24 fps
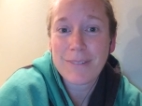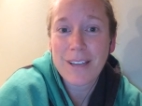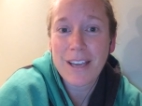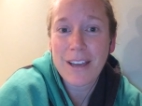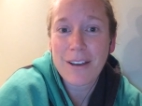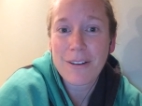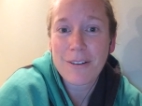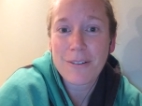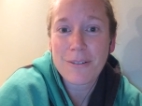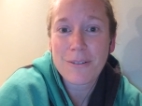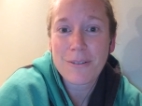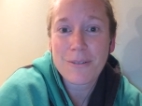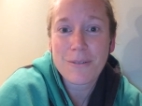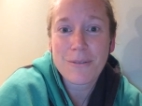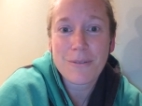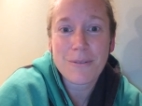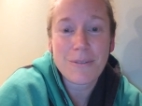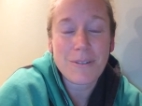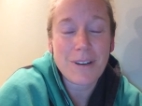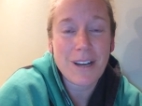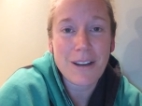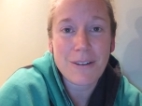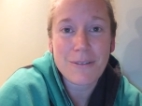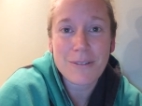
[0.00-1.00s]

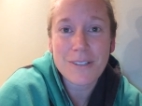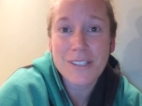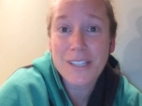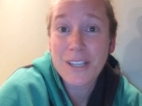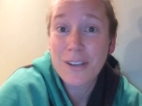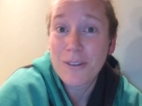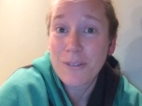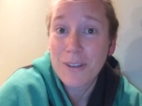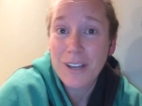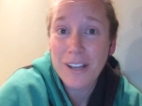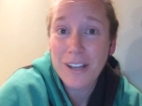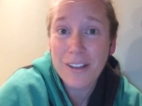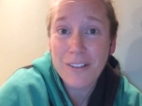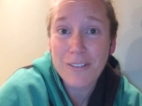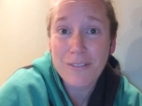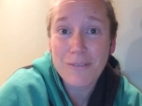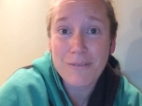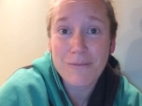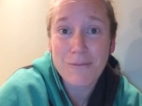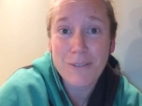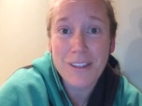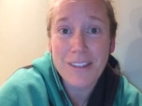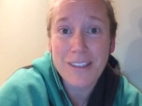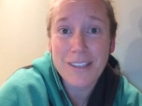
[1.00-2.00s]
How, how is it going
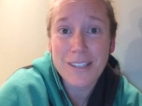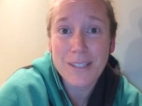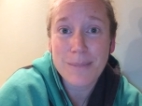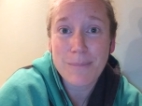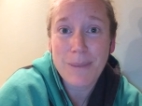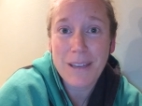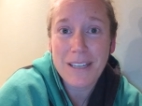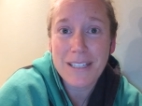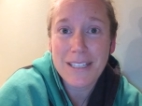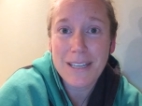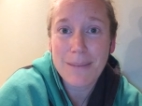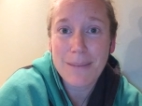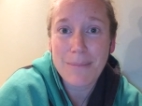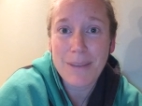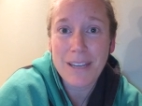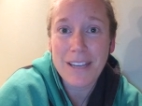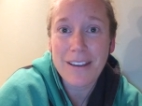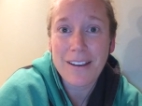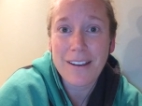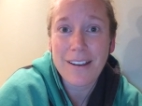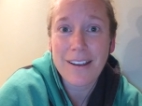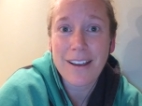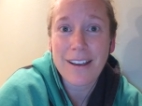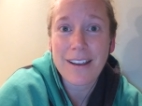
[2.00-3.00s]
with this pandemic?
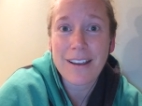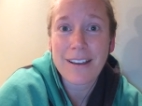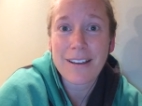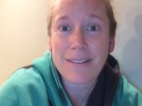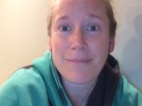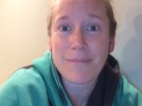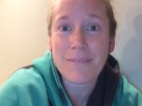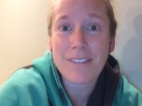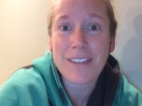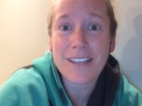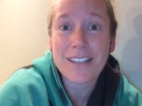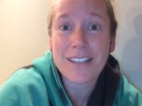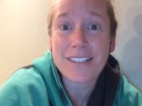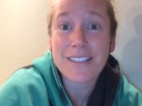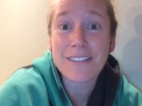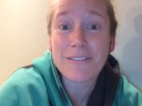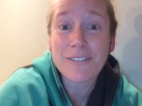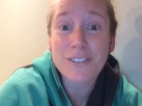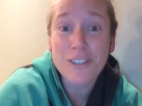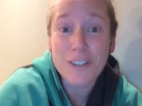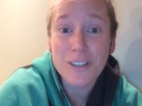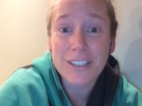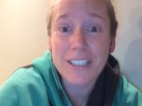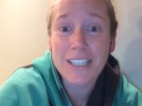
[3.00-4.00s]
Um, things have
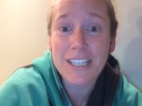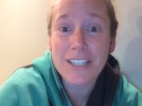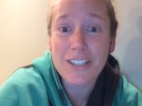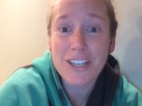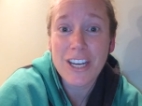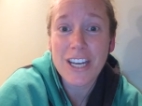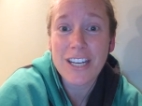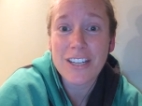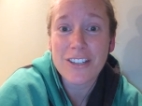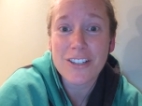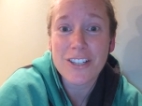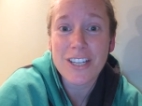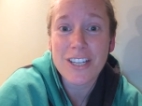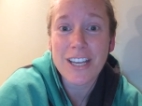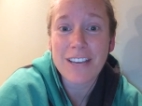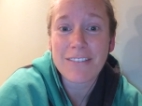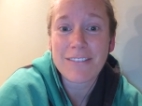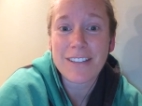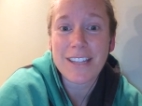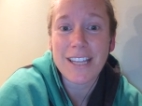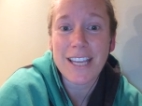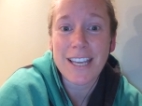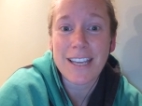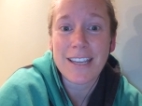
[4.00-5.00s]
certainly changed,
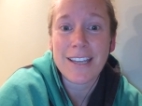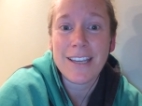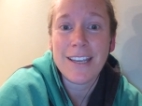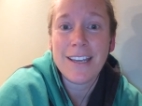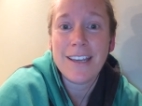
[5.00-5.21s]
haven't they?